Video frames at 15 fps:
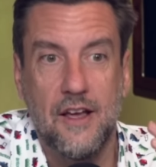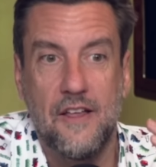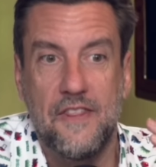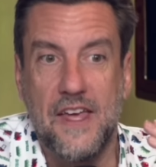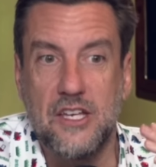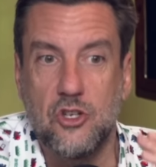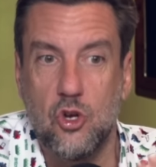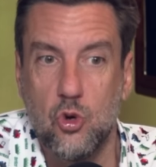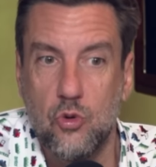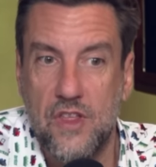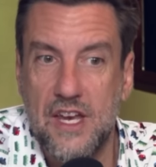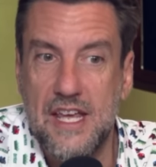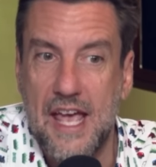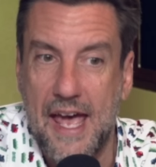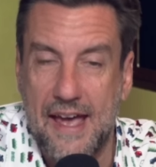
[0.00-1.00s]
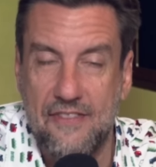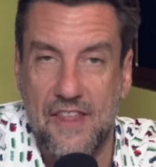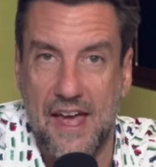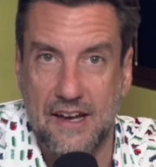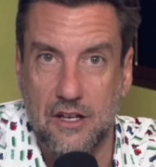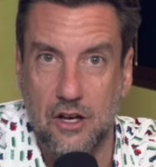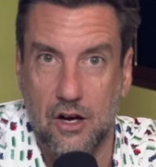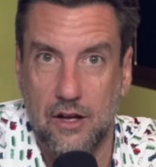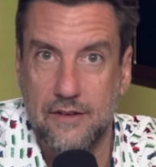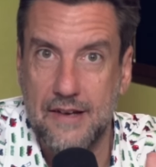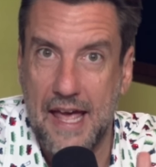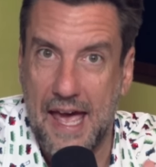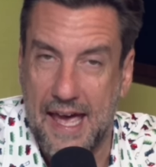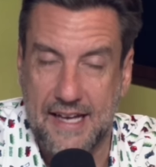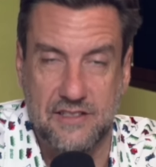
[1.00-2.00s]
They knew that he had that gun,
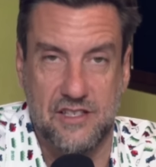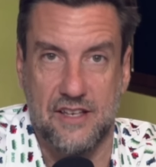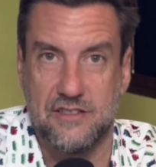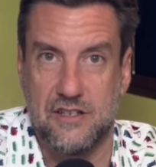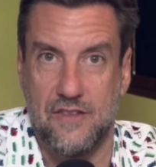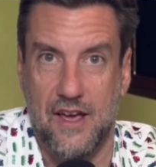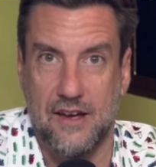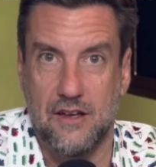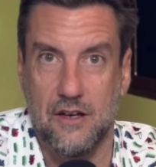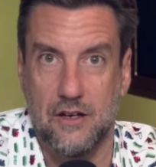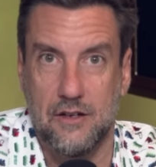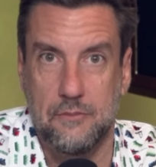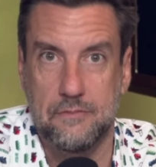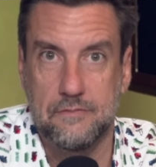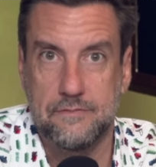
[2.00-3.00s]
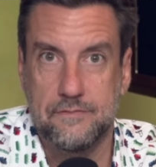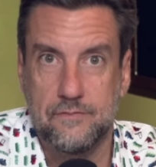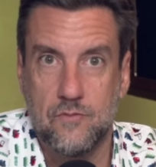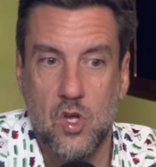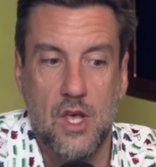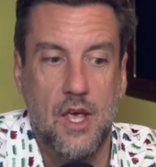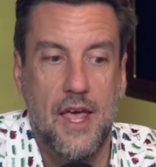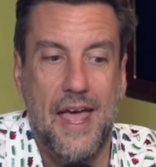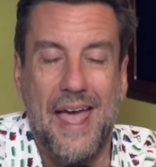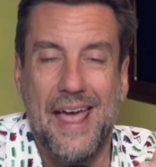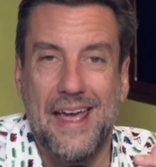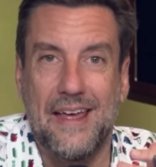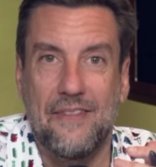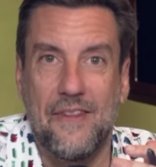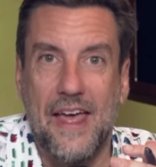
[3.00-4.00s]
access to that gun,
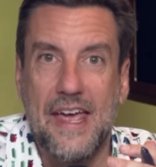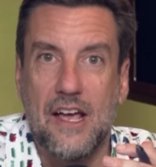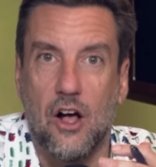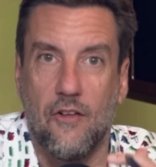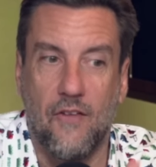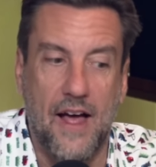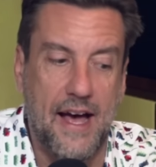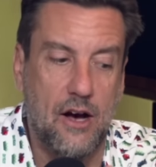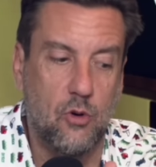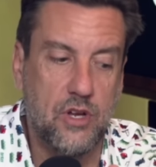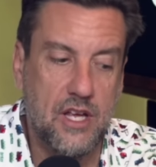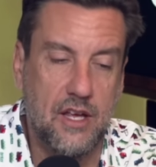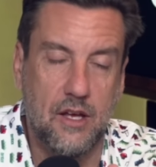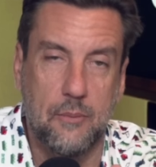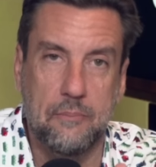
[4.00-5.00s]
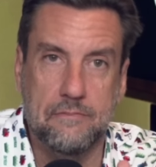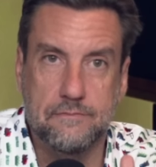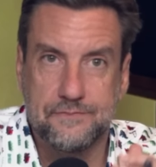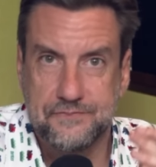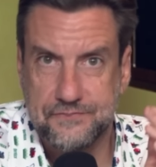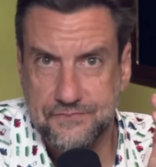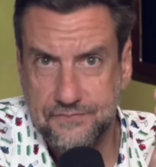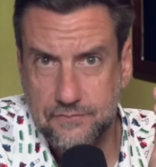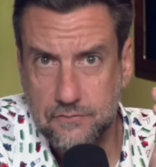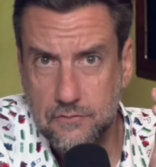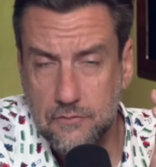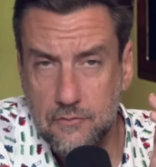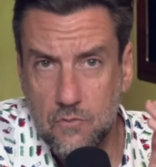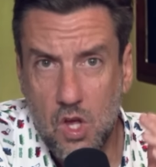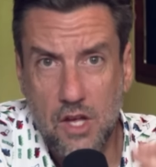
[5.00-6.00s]
and they allowed him,
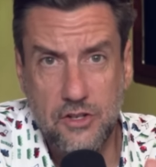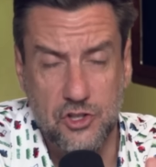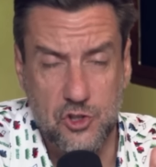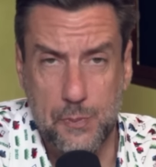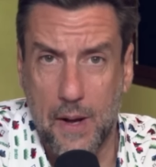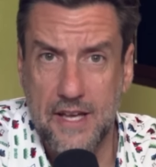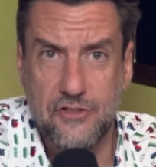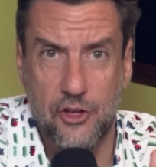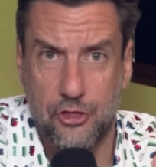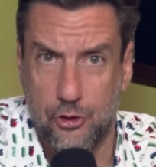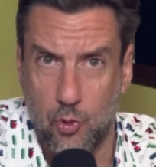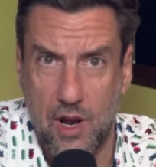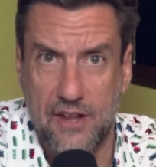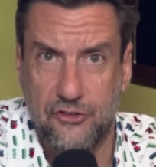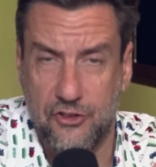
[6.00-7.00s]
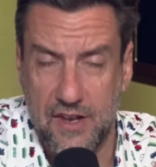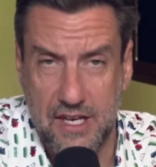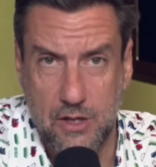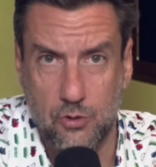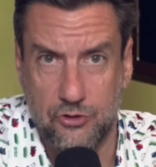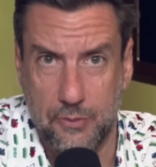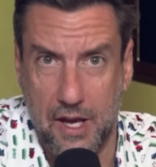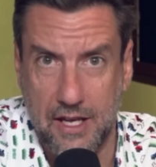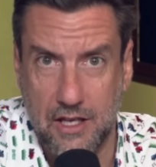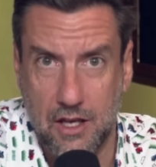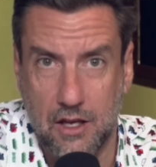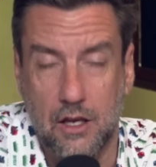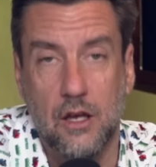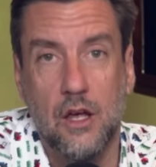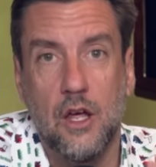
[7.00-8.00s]
despite the threats that he was
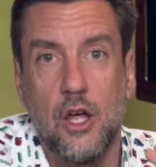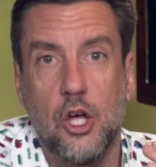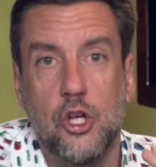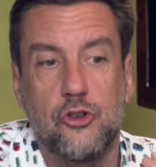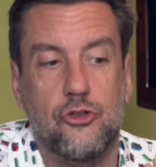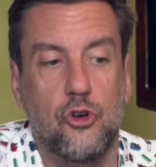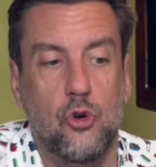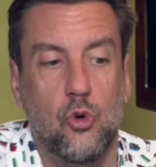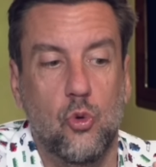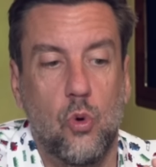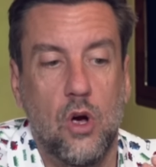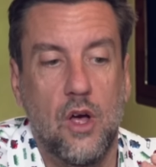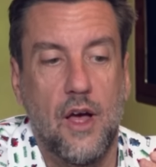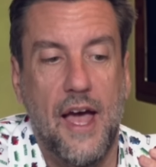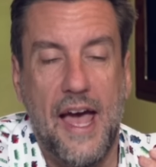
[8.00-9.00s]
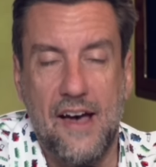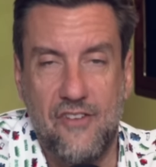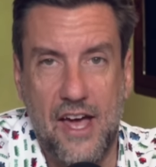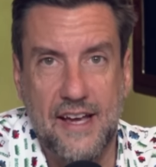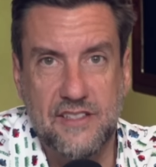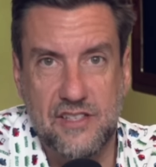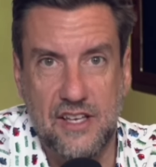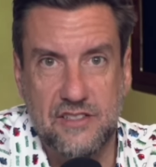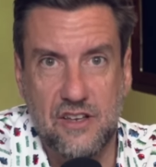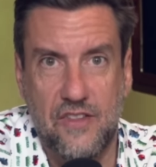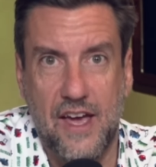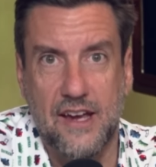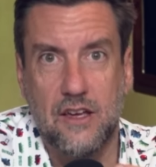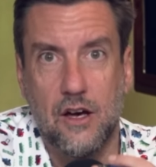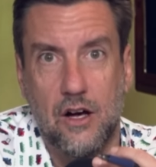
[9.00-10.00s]
making, to have access to
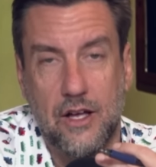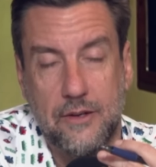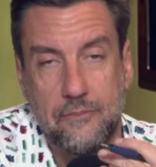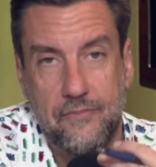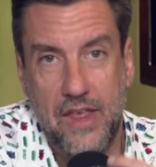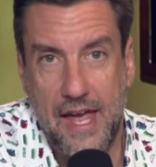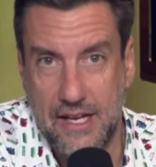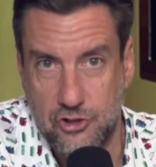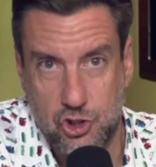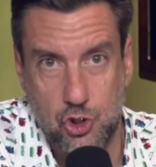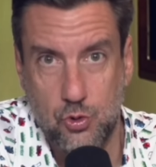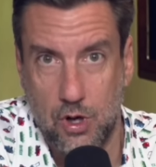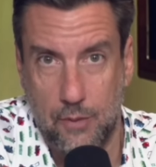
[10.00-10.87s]
that gun and shoot